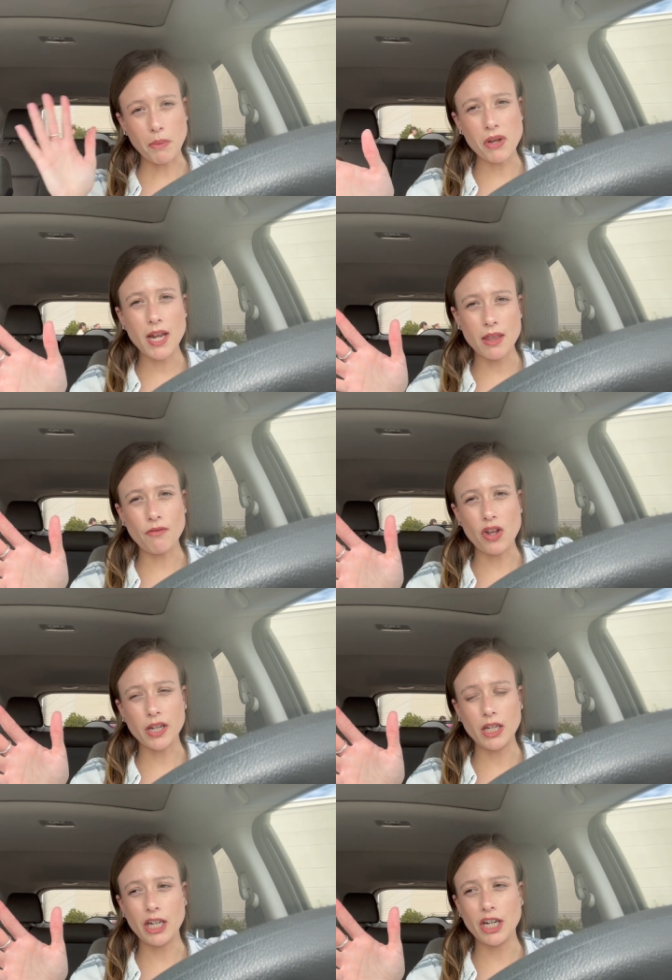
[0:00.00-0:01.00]
I'm gonna end the
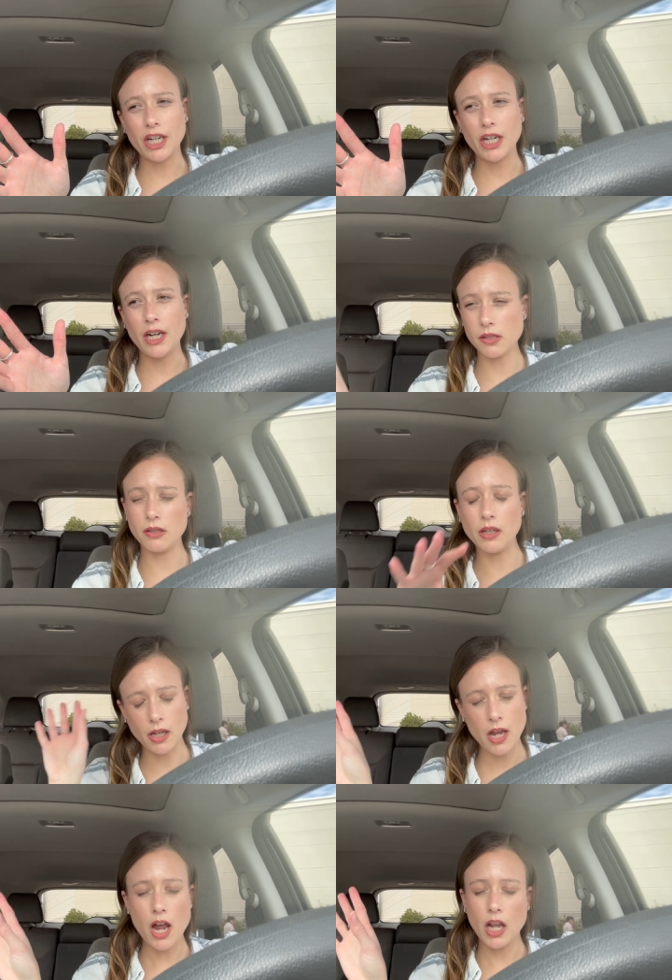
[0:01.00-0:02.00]
vlog here.
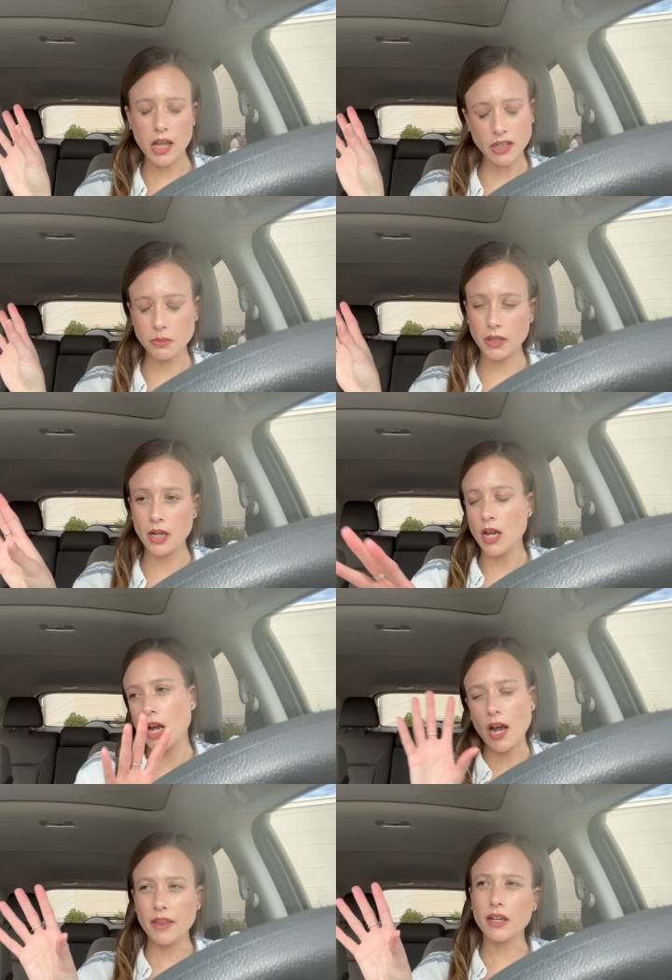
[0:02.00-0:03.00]
that's been,
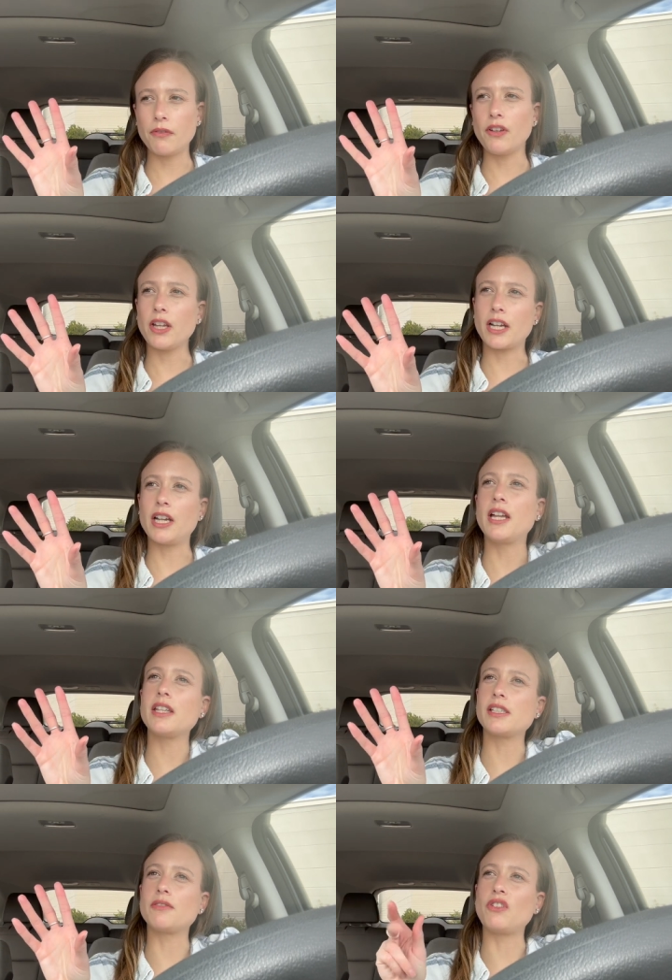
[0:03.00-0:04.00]
I think I feel like
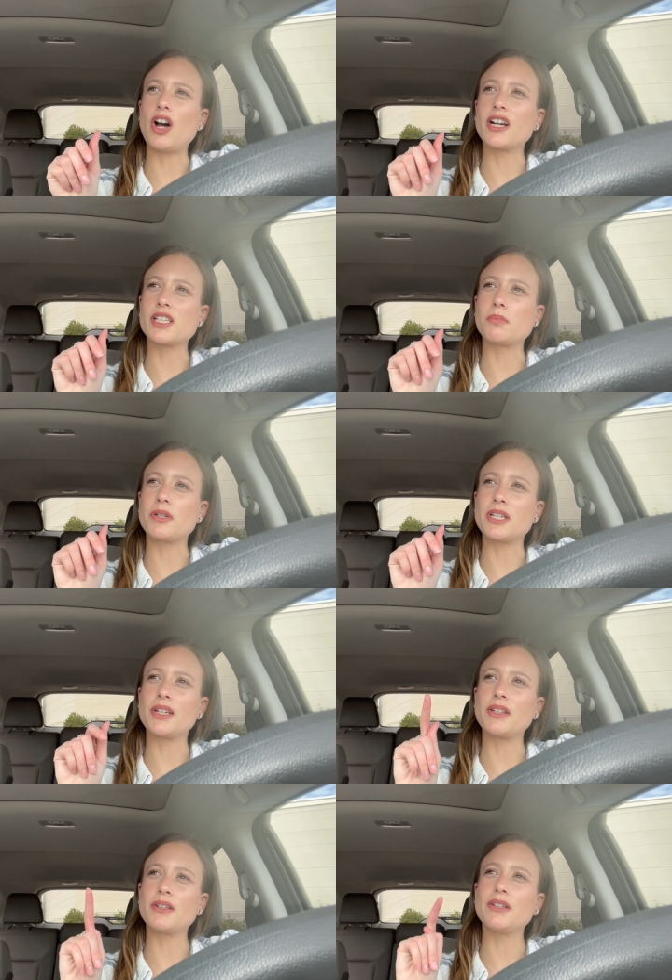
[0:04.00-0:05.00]
this vlog has
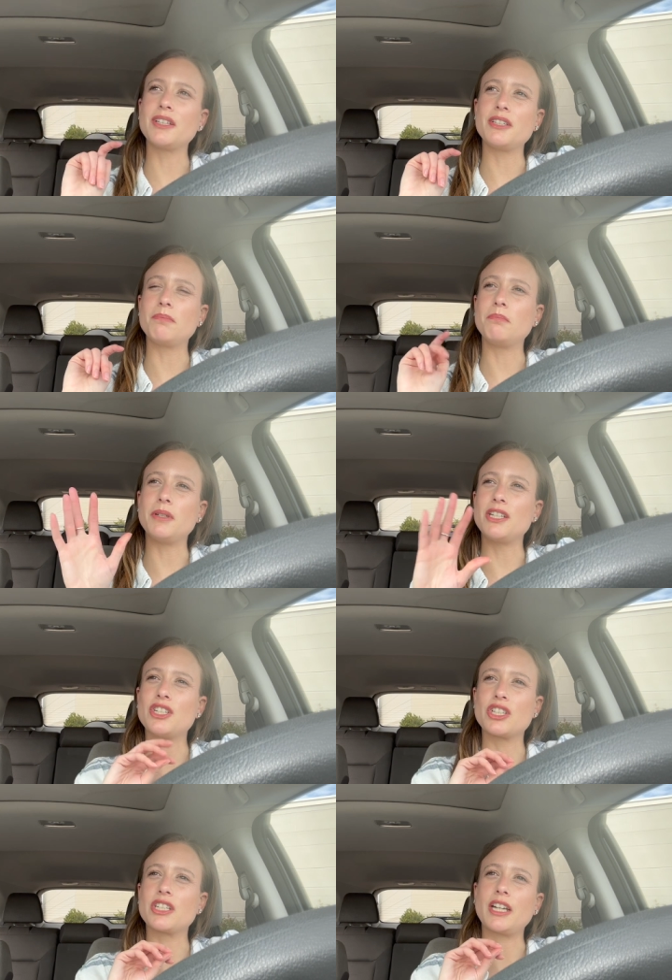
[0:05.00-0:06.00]
particularly been
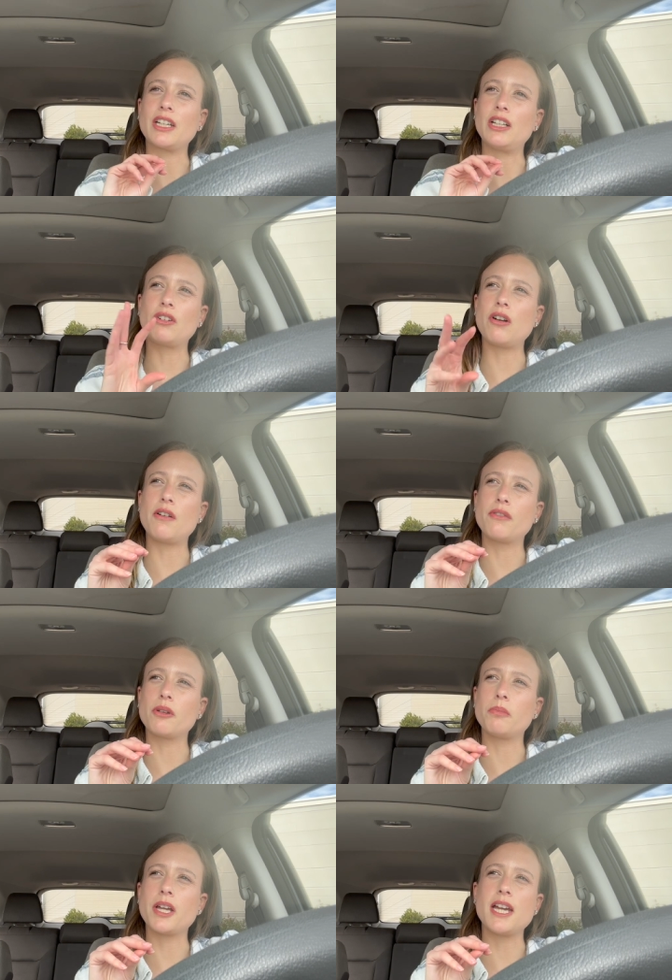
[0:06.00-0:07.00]
just like a little all over the
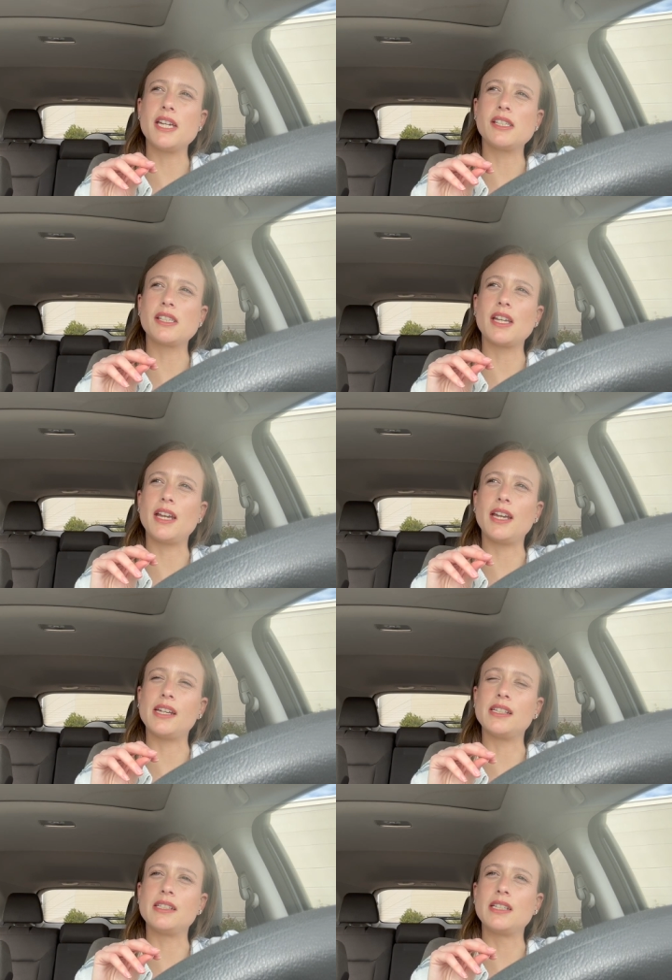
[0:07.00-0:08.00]
place.
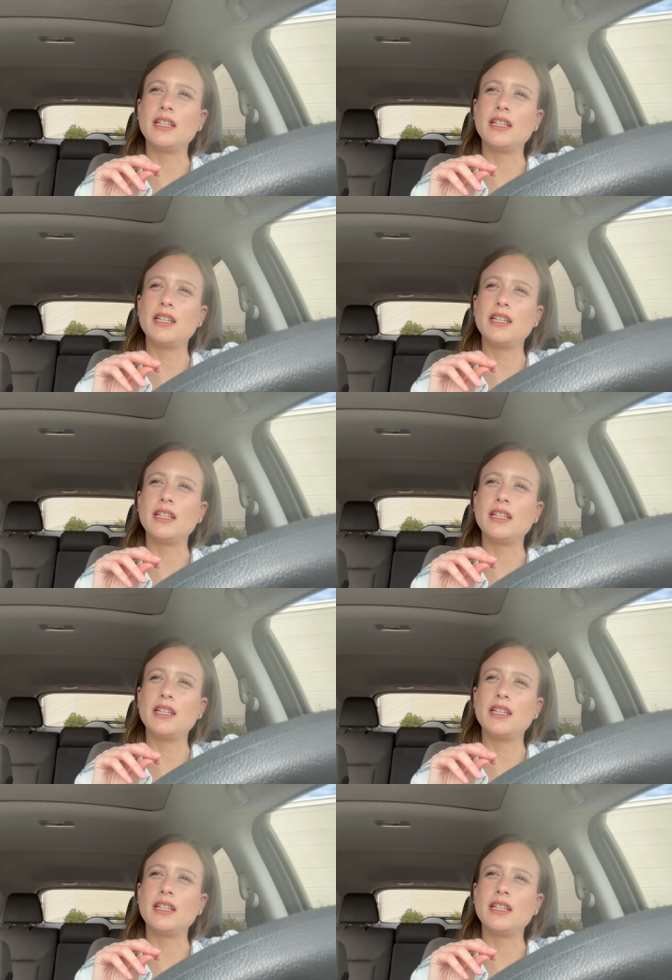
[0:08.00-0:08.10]
And